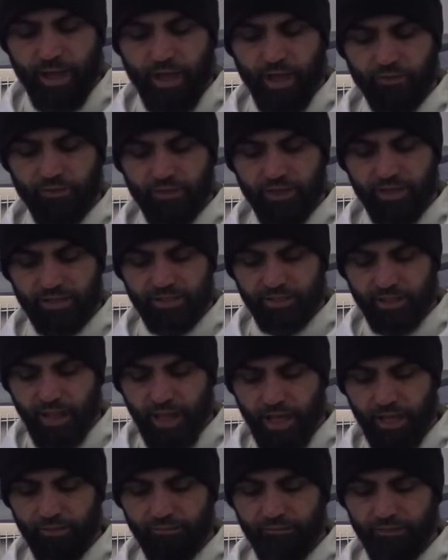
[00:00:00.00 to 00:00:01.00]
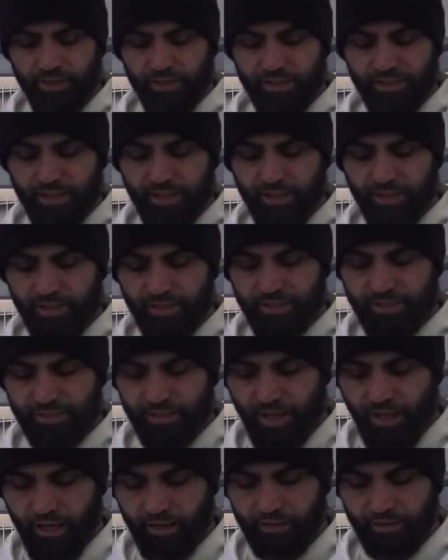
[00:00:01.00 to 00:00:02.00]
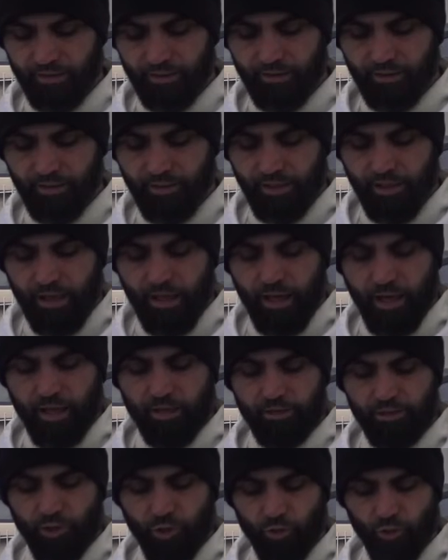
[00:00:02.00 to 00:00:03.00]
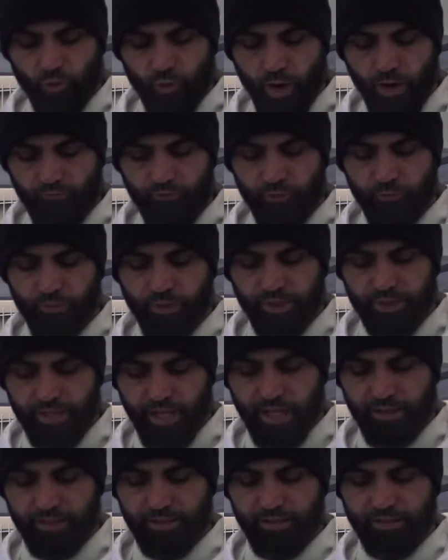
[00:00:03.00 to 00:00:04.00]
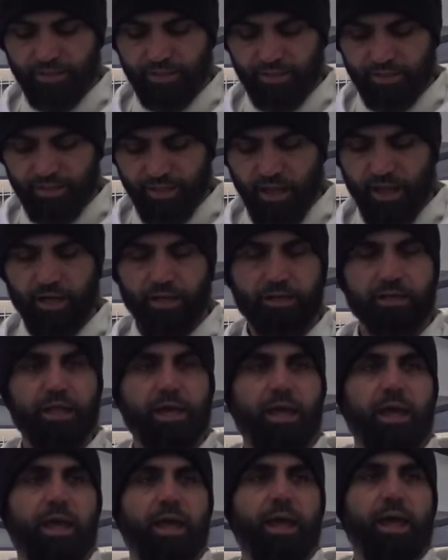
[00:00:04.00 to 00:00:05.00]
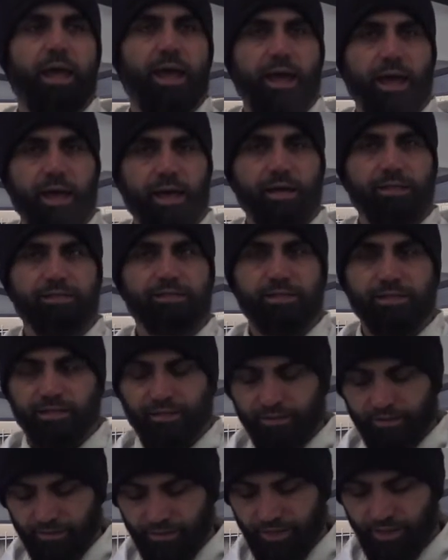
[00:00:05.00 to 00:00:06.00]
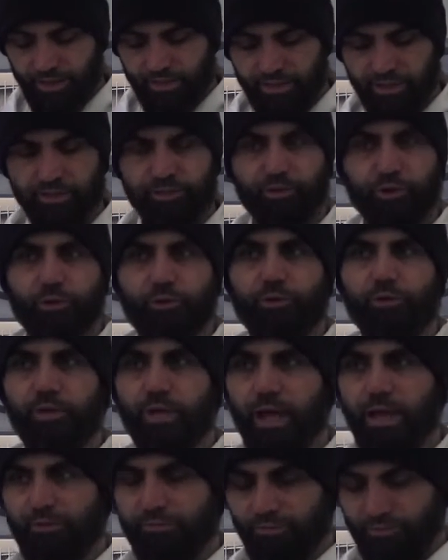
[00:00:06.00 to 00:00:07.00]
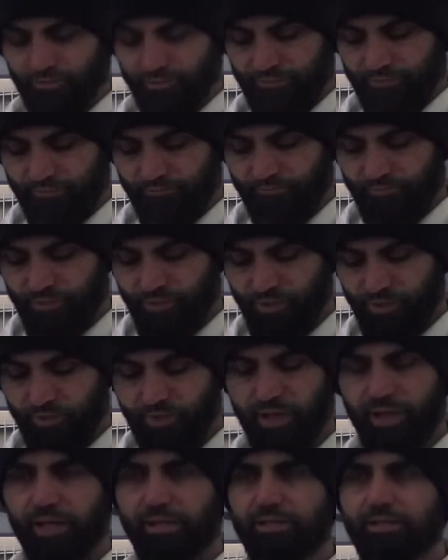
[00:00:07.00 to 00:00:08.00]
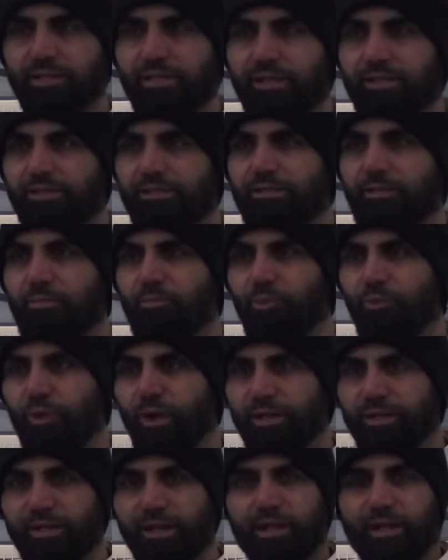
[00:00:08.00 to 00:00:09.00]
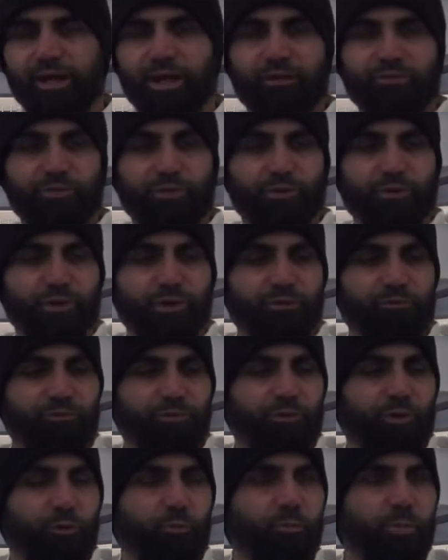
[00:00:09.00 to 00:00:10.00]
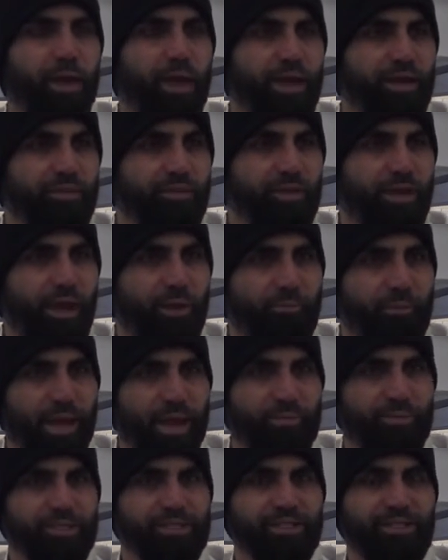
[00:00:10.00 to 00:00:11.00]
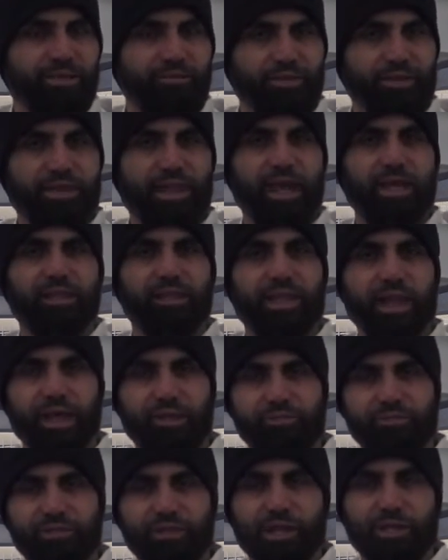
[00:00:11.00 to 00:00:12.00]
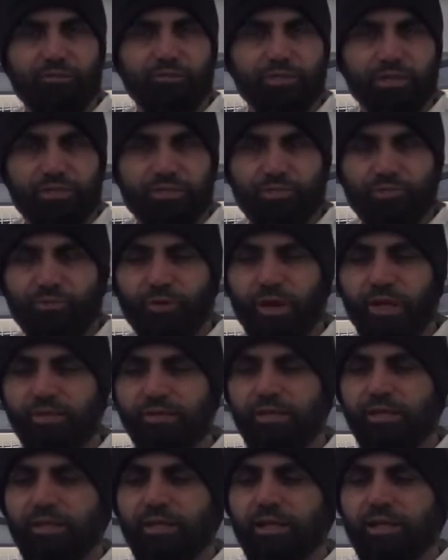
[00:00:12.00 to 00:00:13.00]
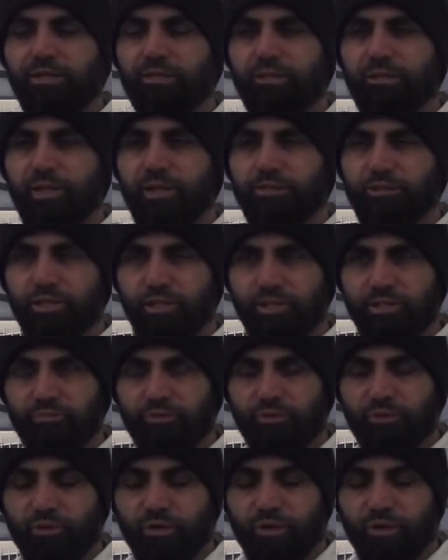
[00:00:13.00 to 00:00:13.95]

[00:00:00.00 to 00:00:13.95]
and this life is in his Son, and so whoever possesses the Son has this eternal life. So this is the point of, the, of obeying the commandments, living that lifestyle of Jesus Christ, so that Jesus